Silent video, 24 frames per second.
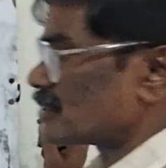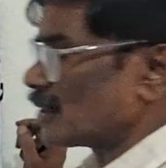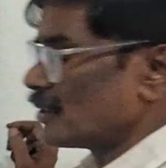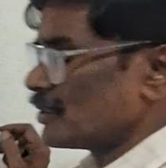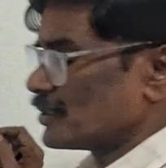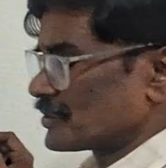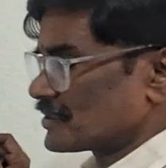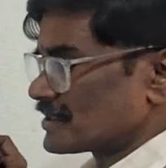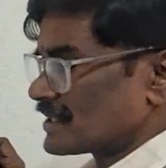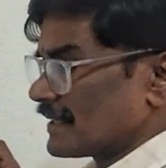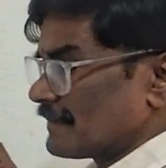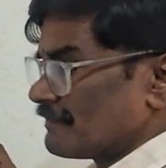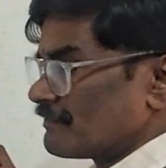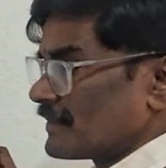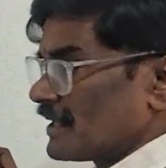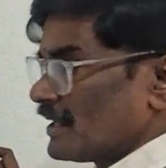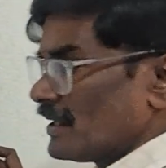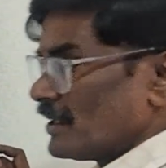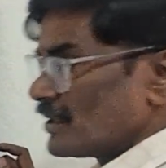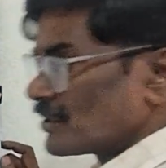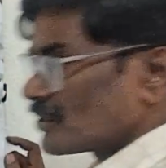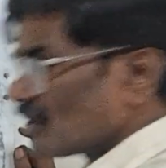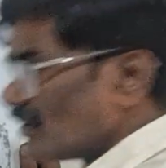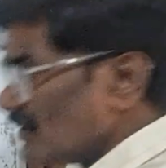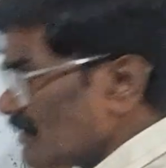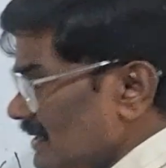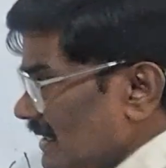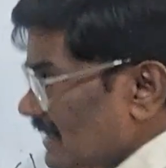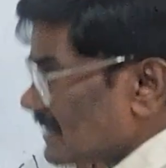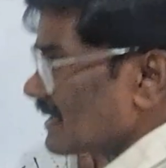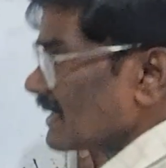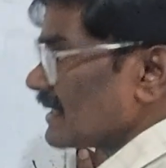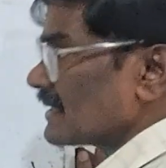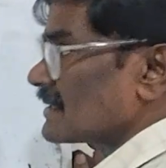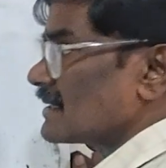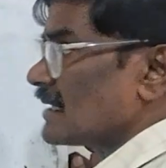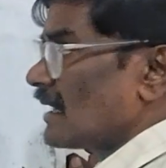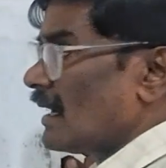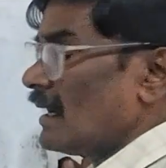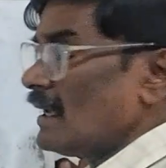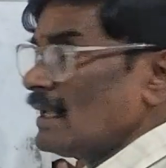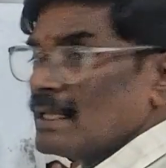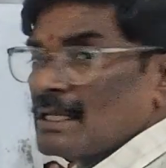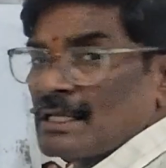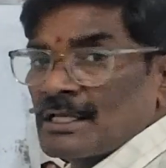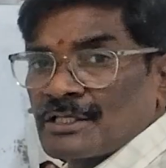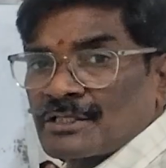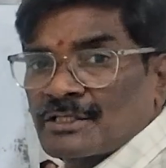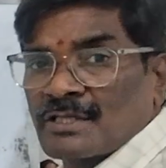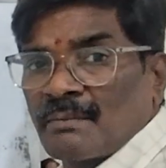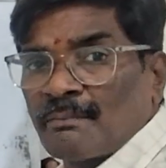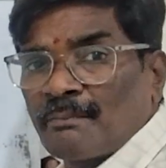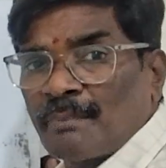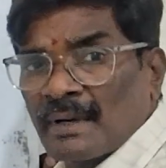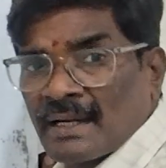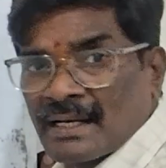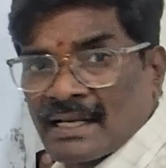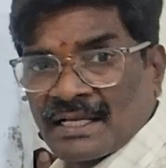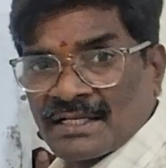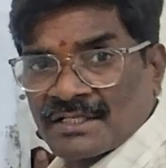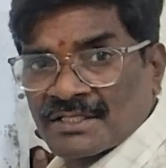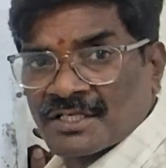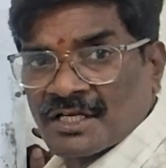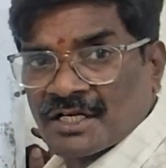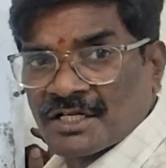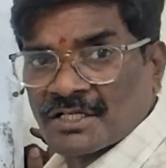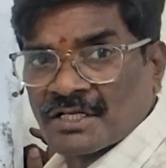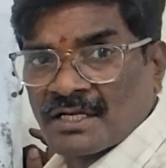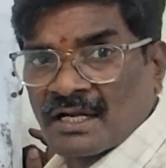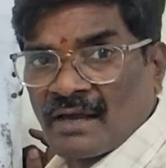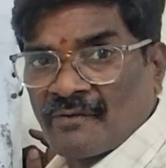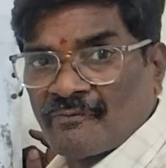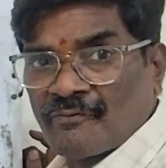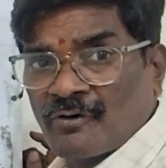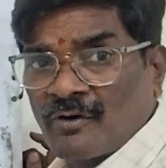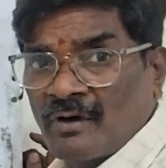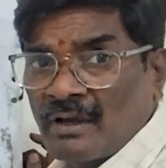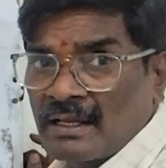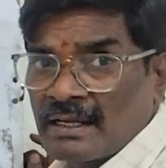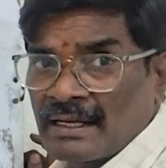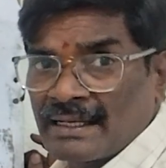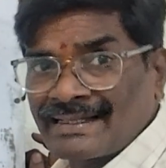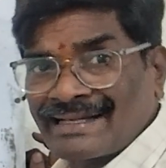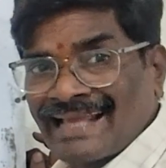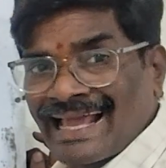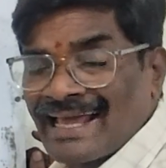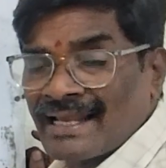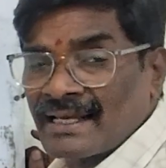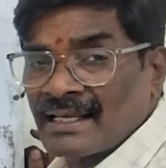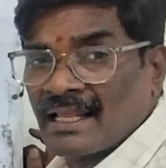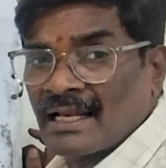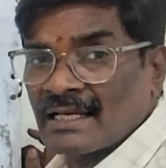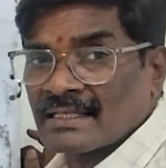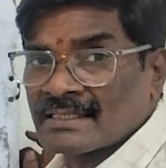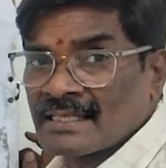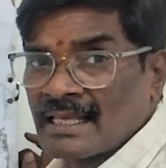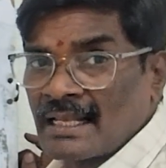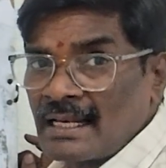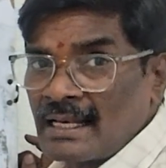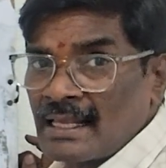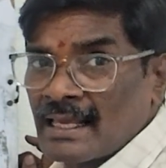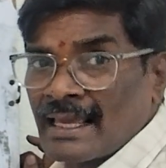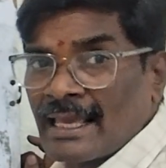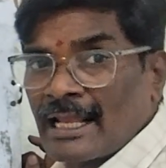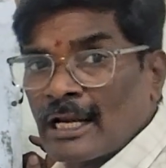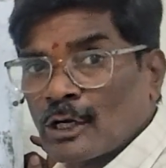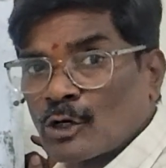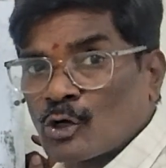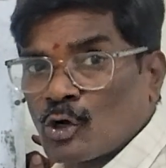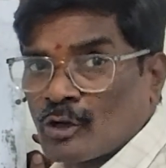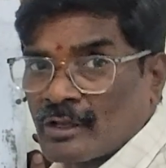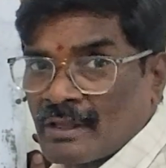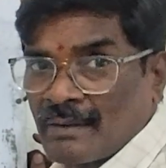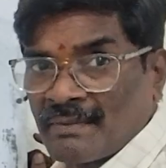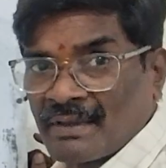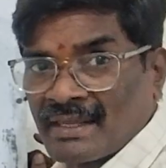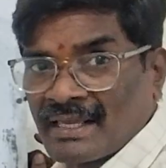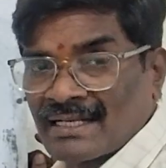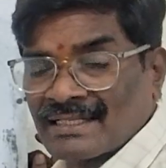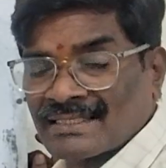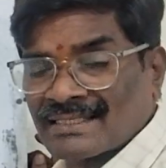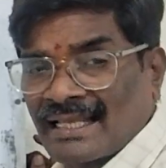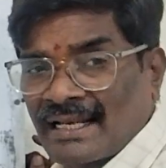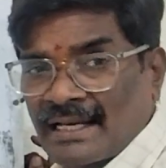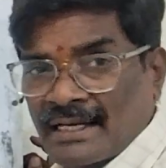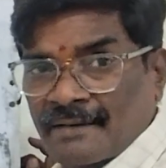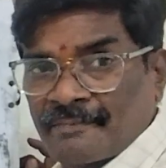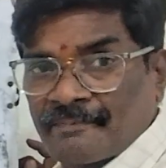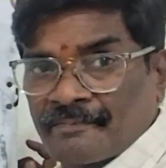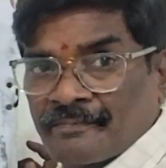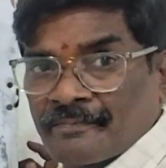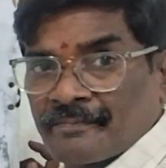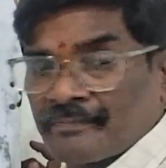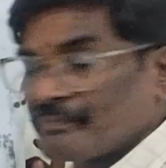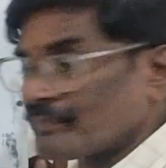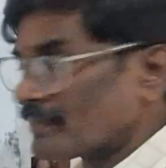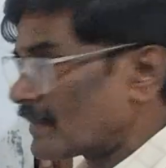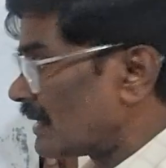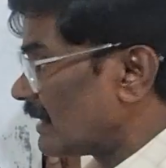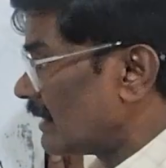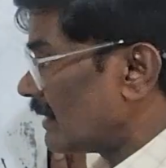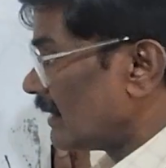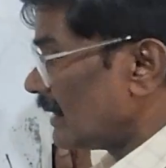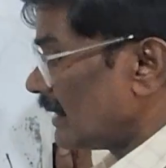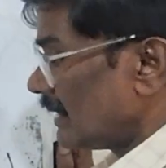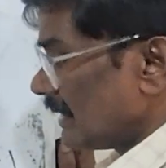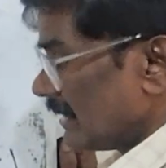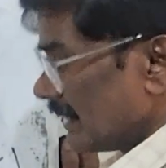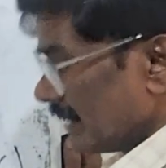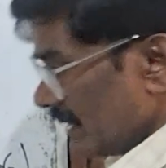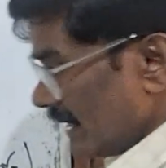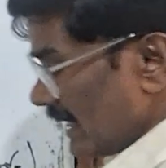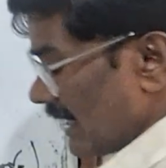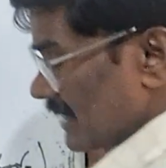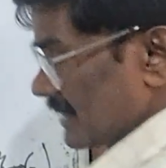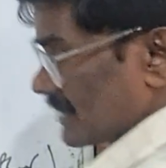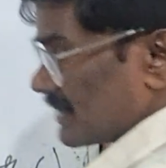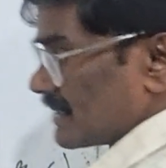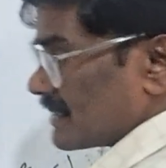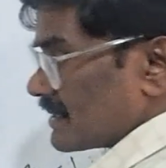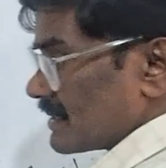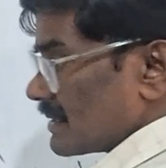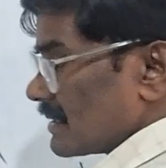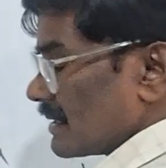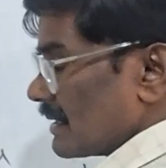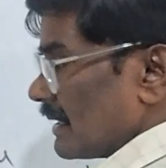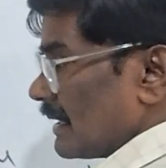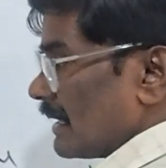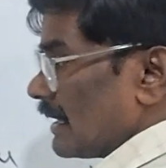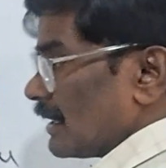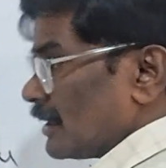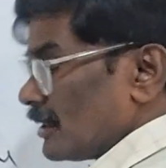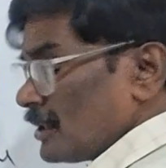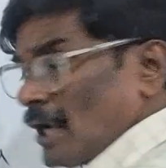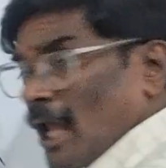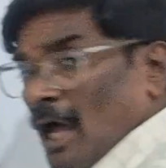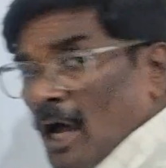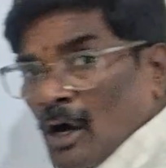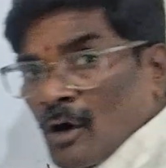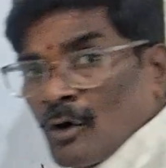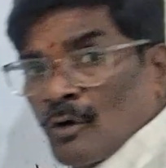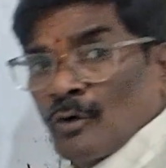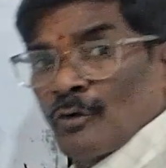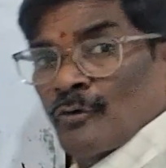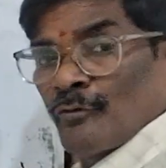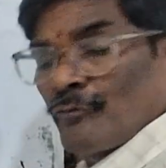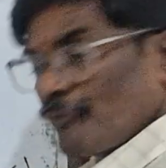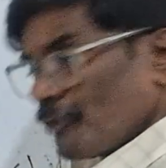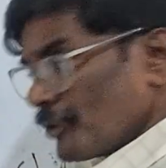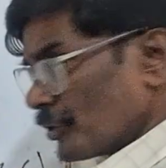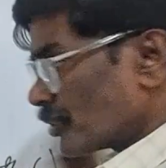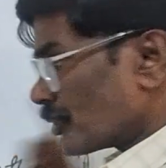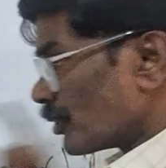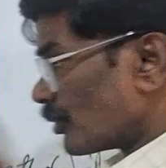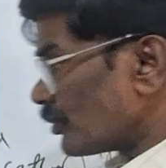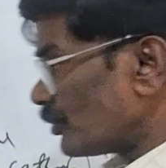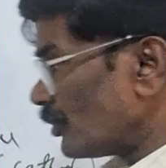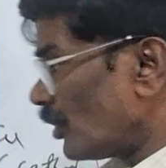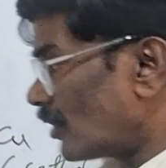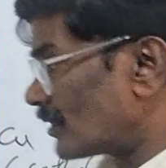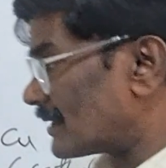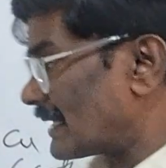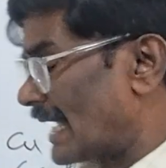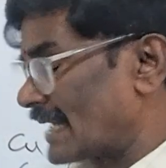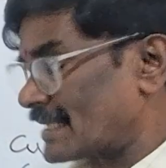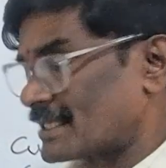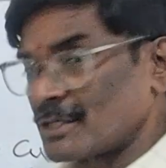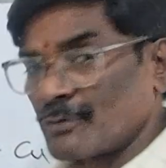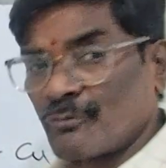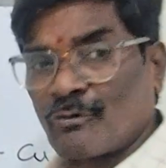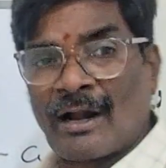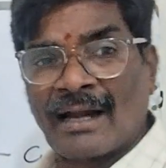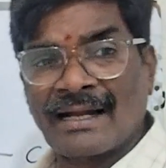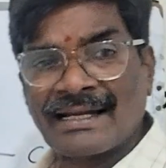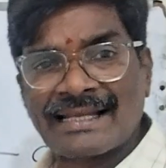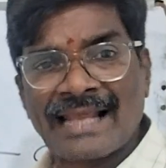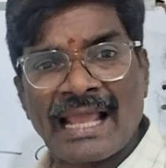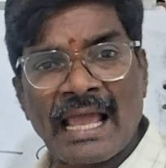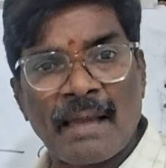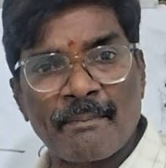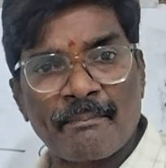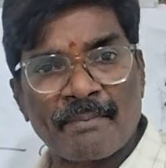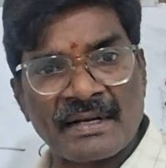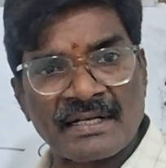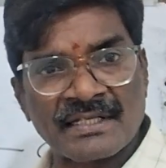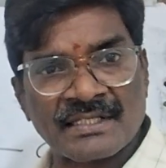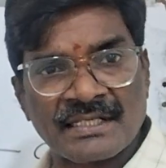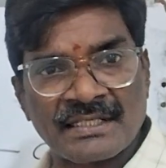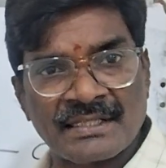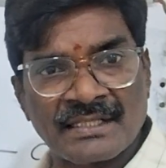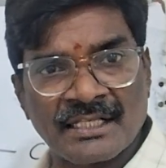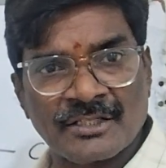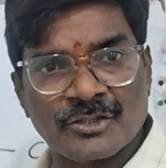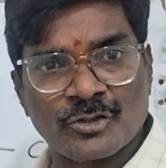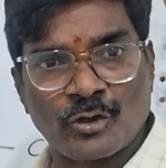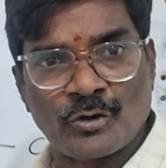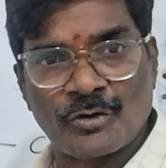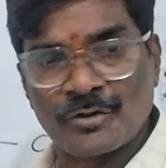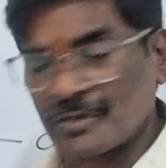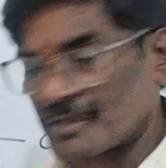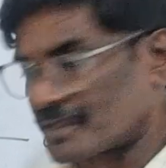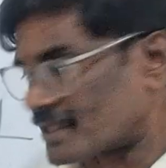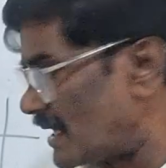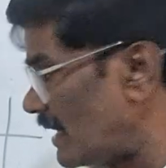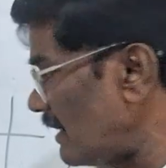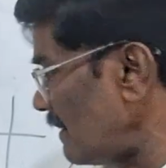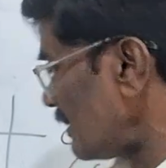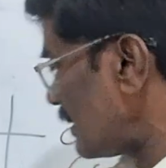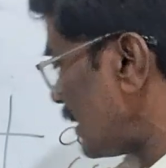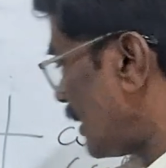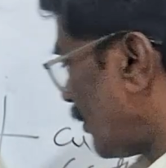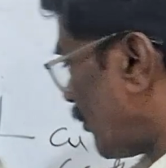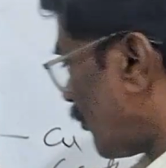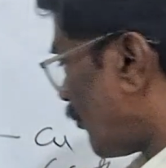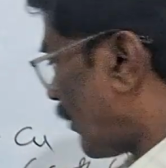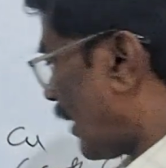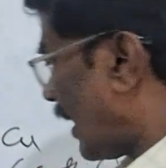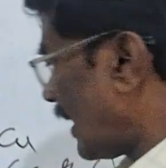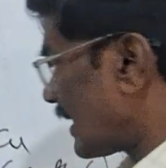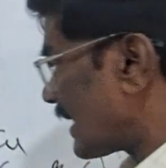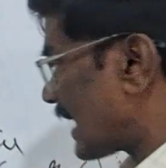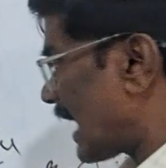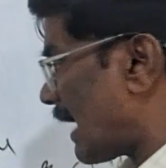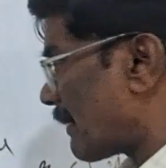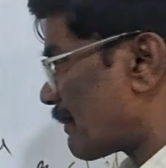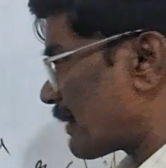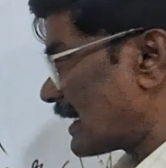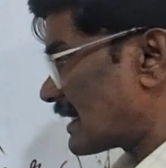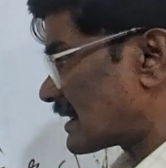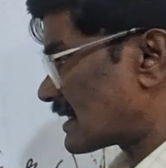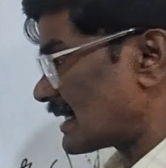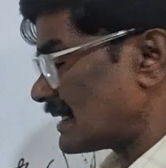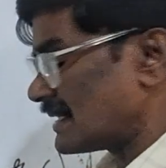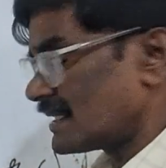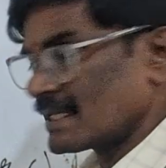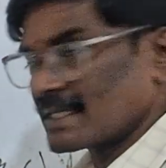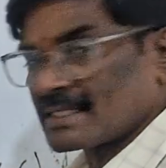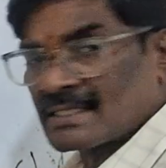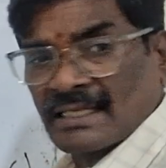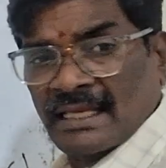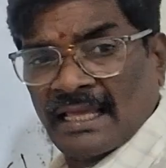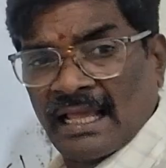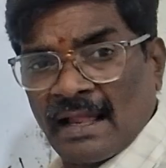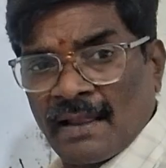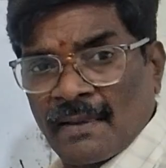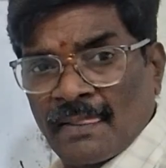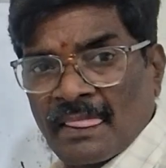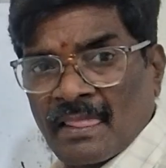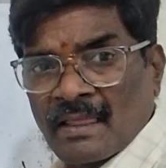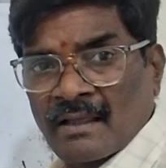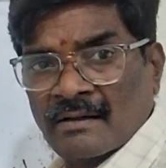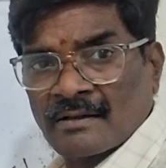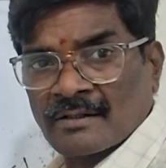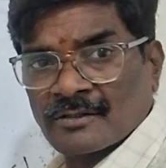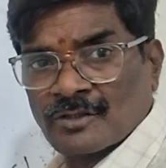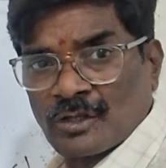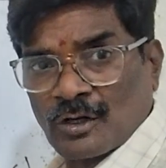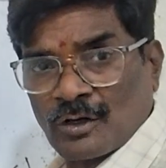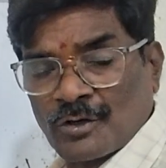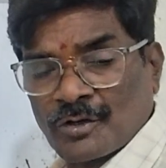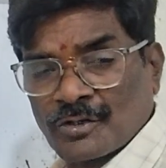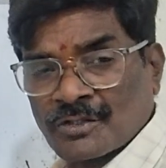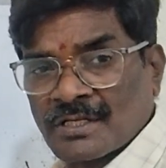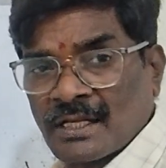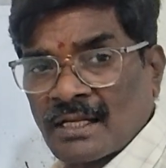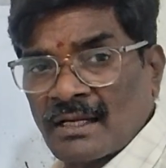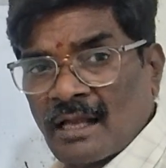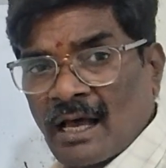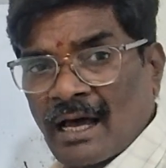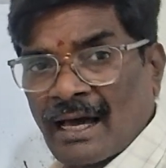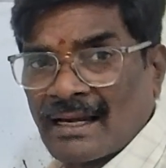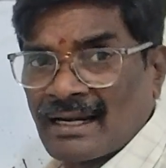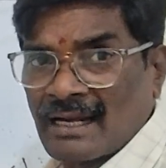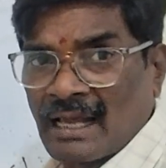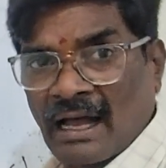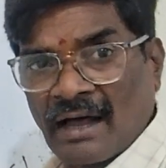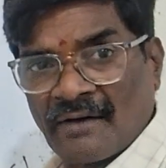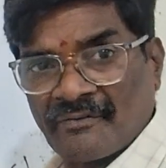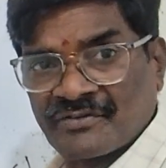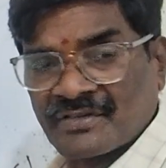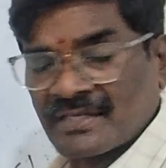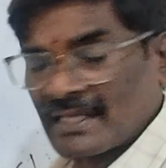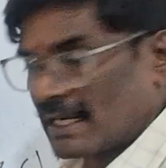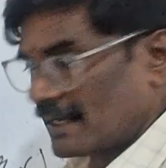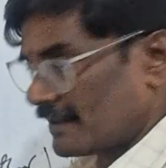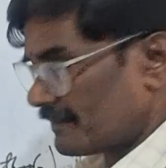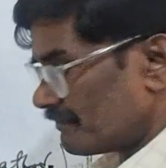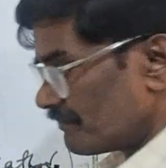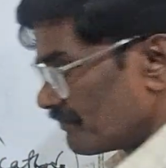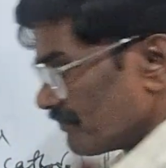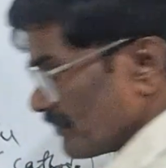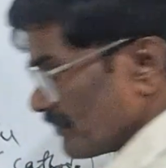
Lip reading: solution. So this is the simple construction of a Daniell cell, electrochemical cell. Yes, now we should know that what happens in this solution, what happens in this solution or half cell.